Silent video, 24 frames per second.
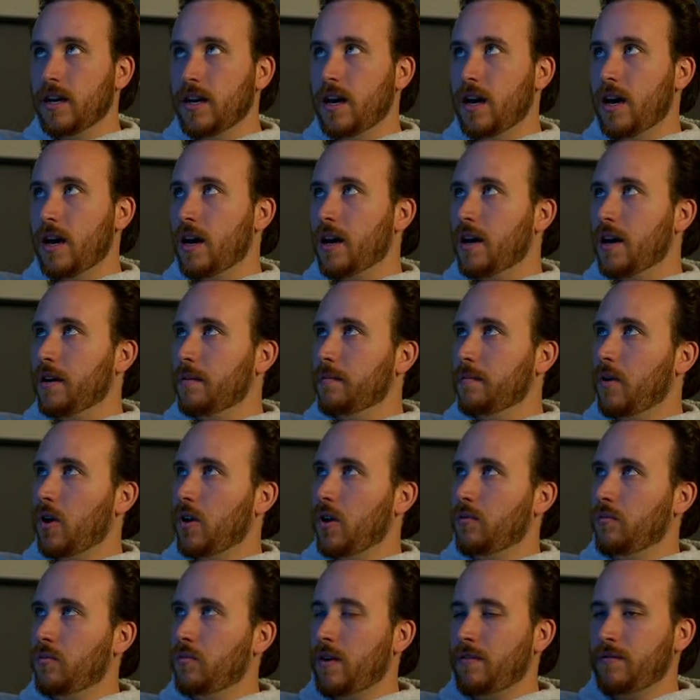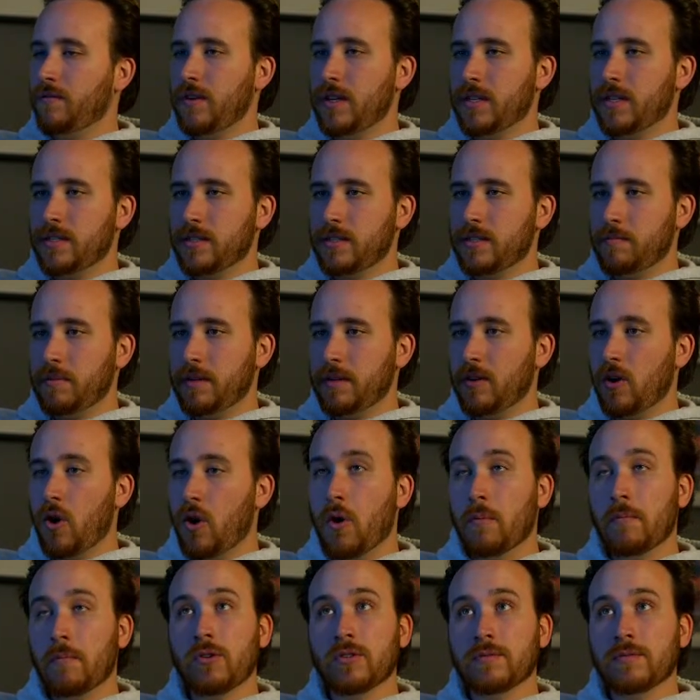our roughness to be
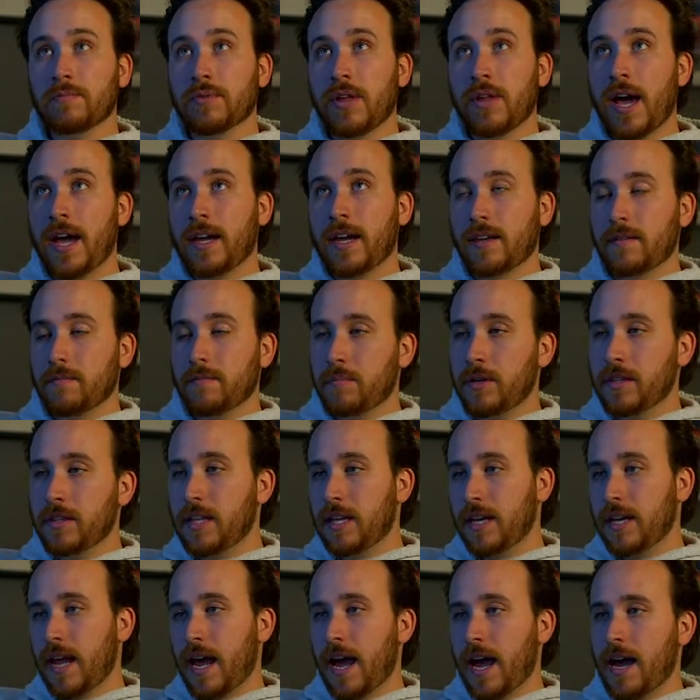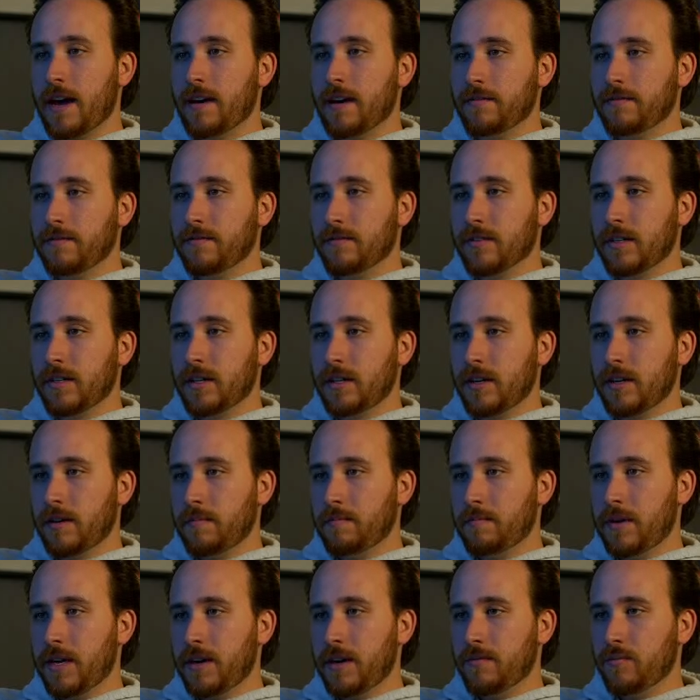almost black, but then have a
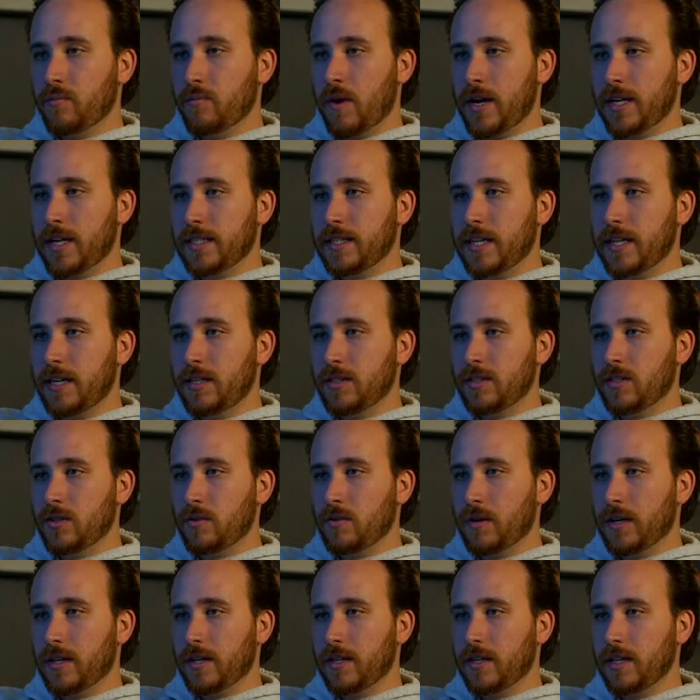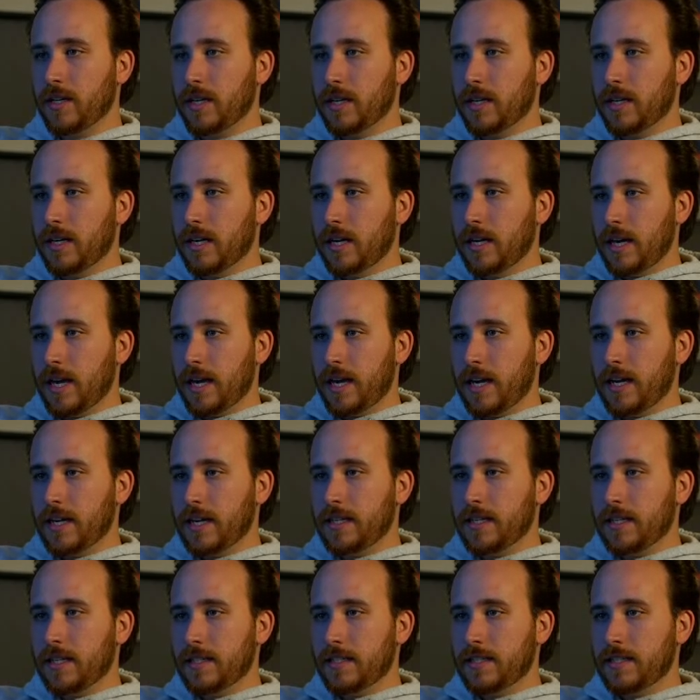bit of white tint to it.
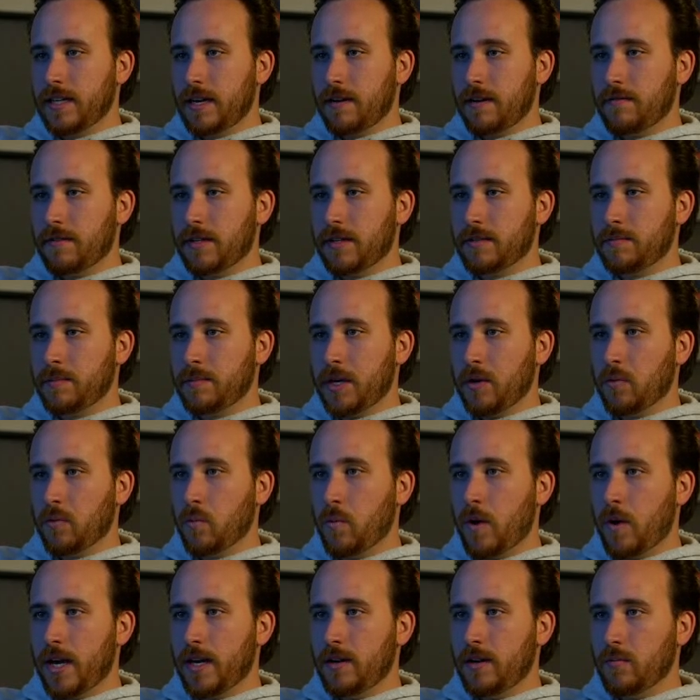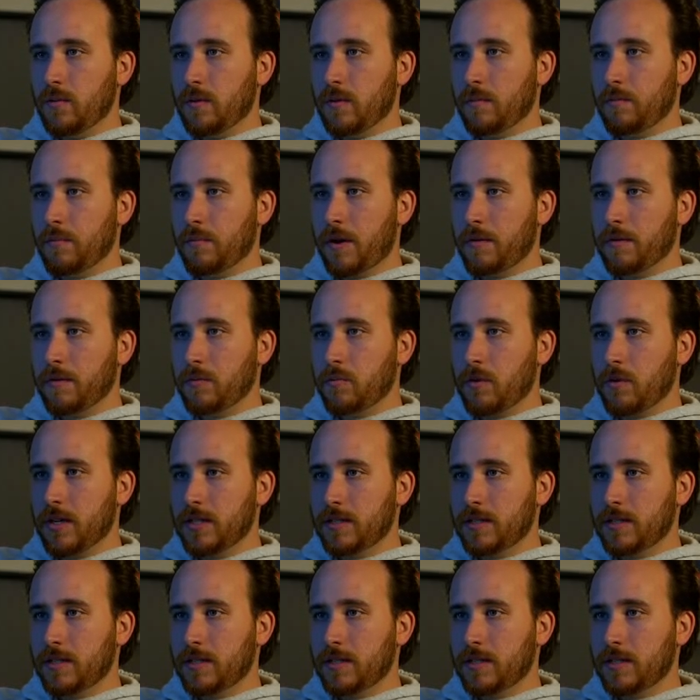And instead of this being white, we'll probably want